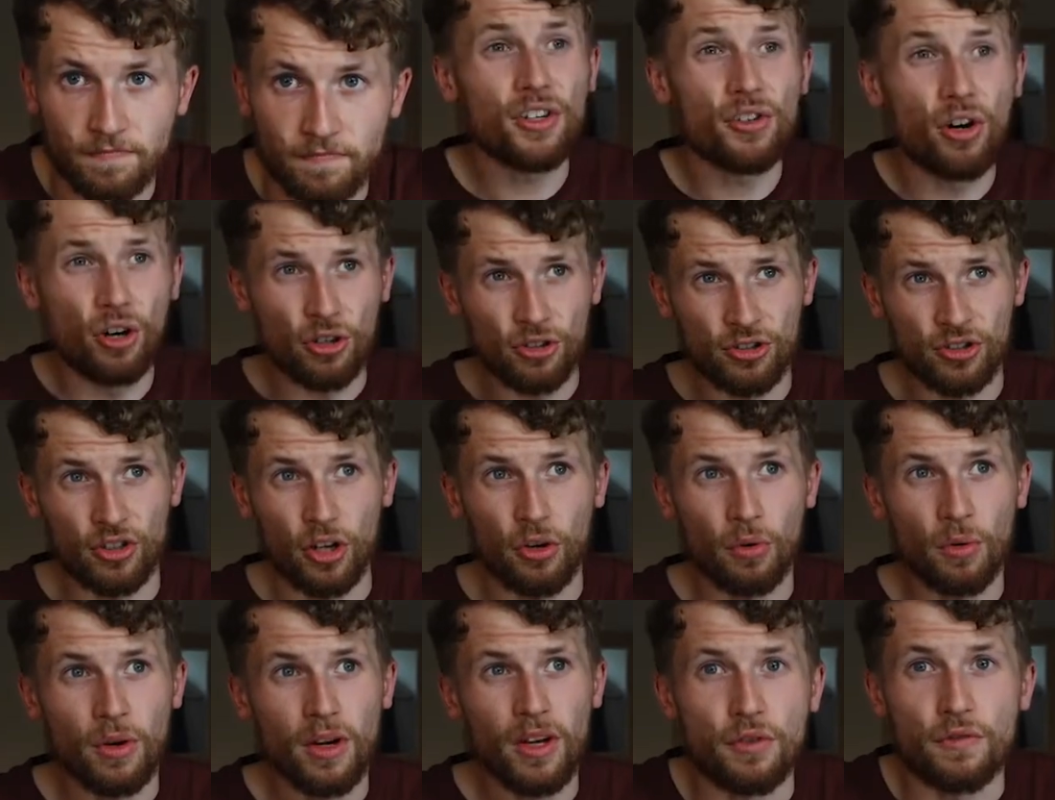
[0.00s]
And
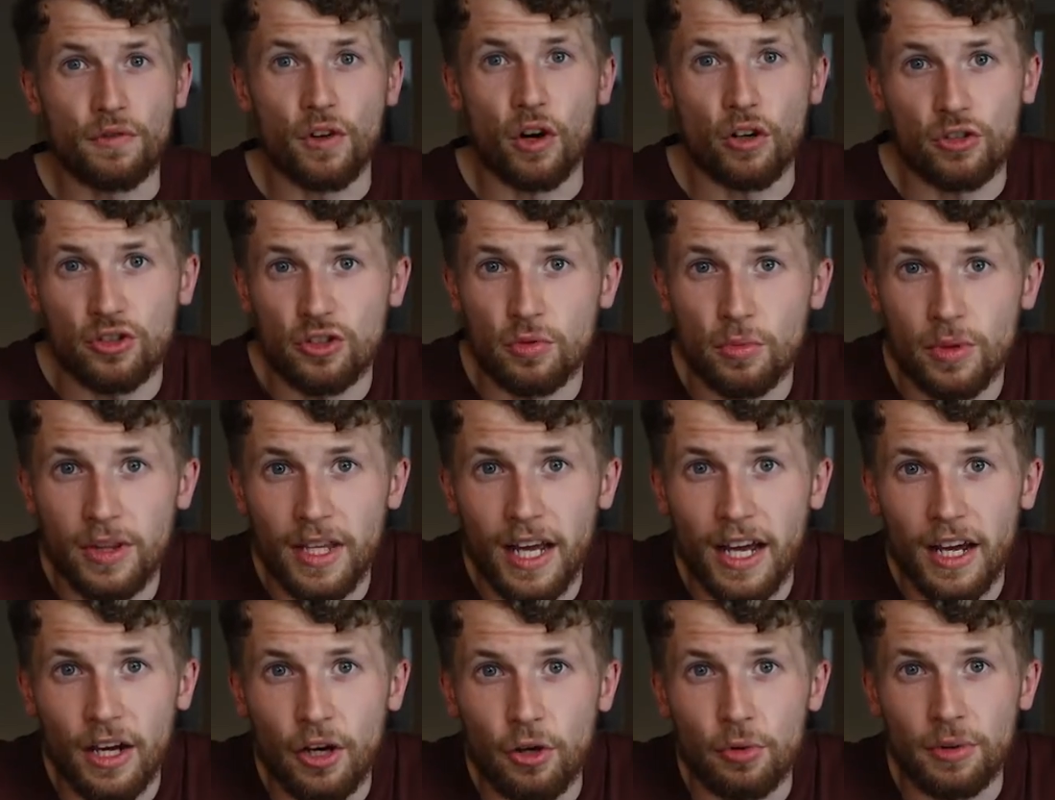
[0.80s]
also, you've got someone
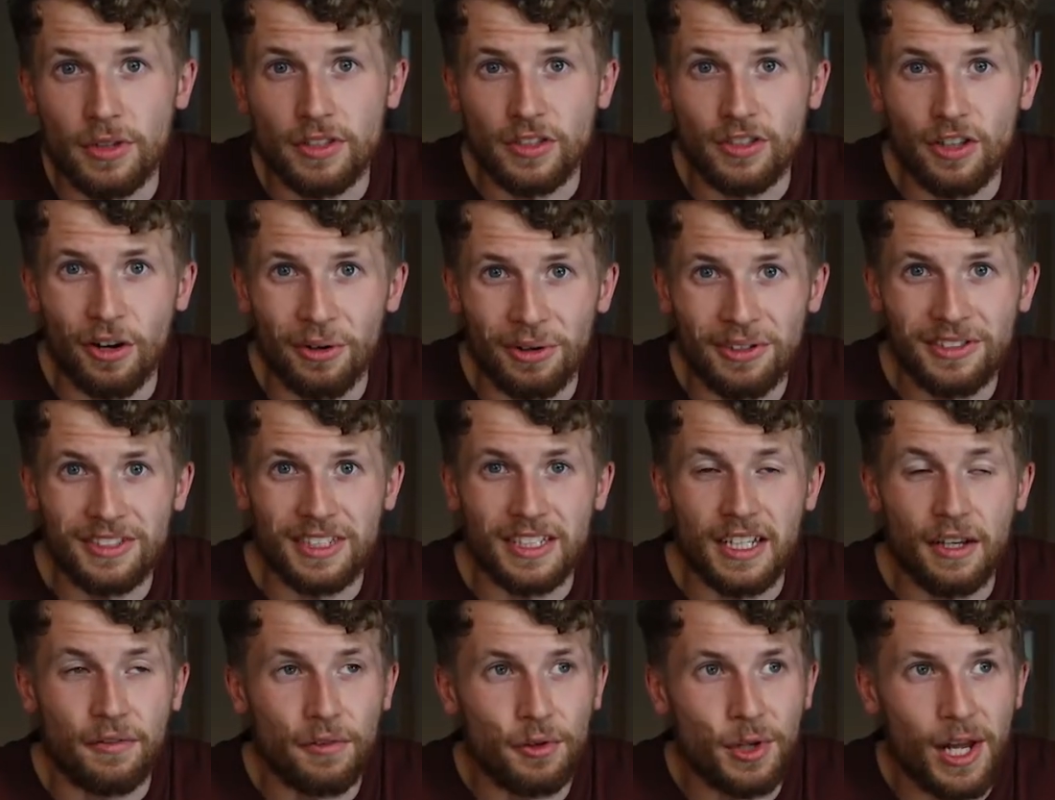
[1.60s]
there who is going to
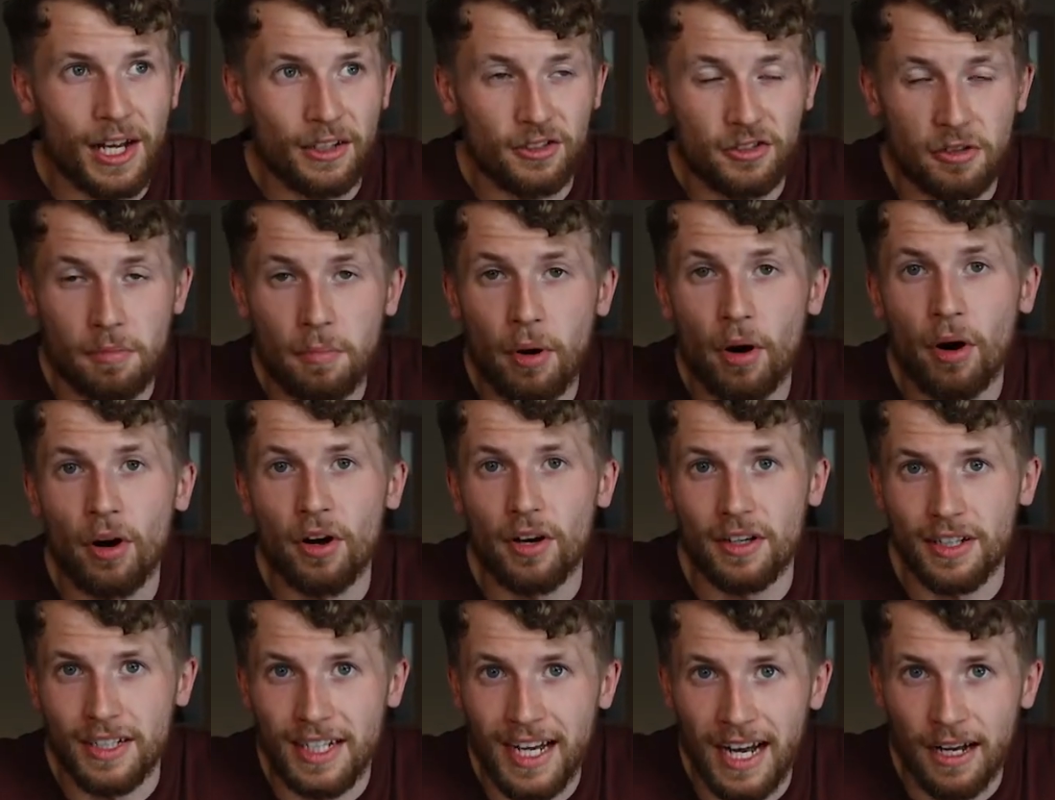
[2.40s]
give you that support
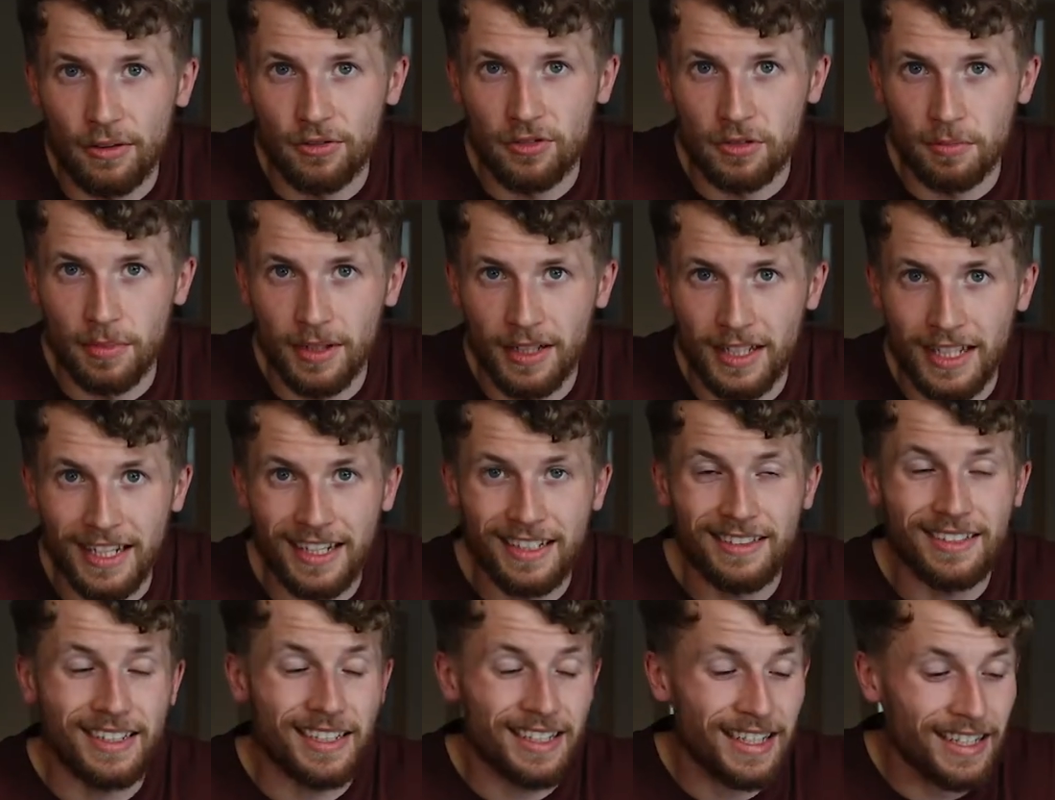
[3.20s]
and accountability
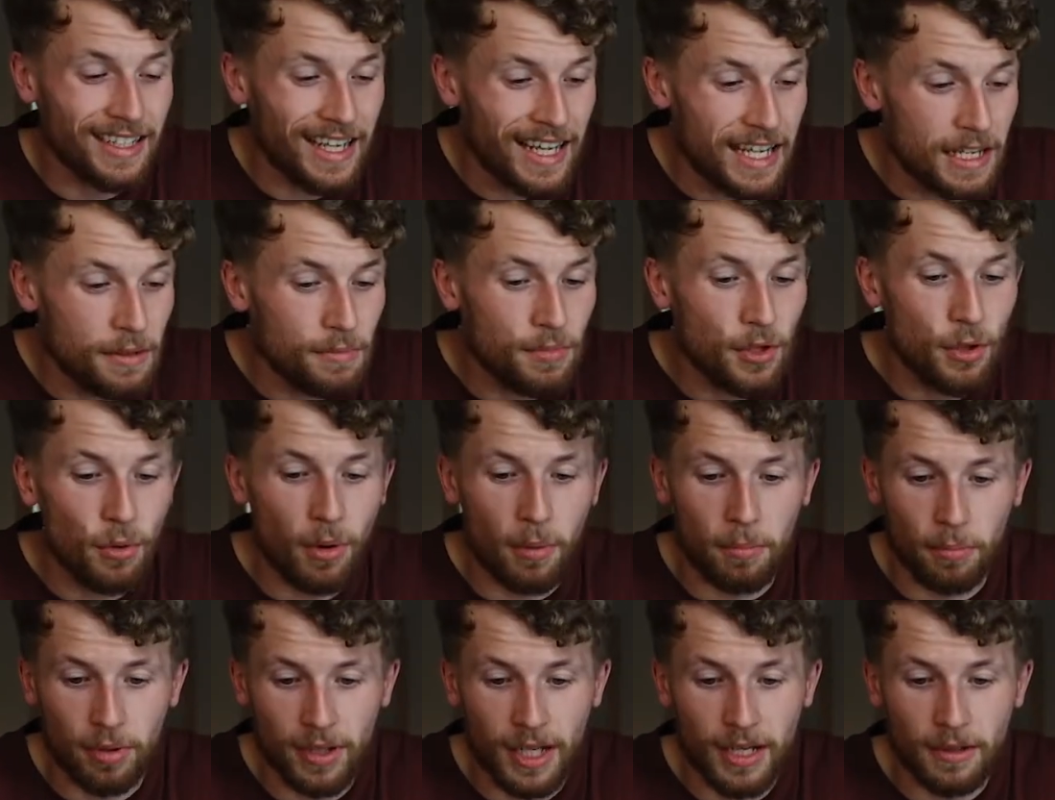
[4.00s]
to keep you
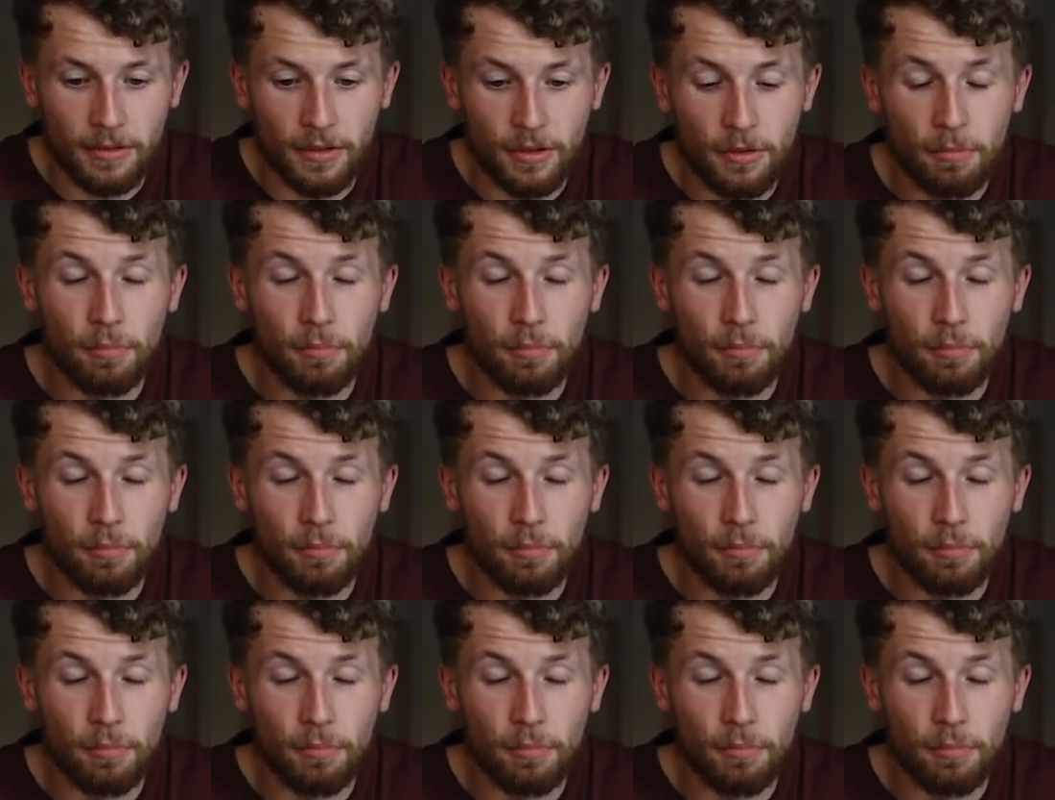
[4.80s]
on plan,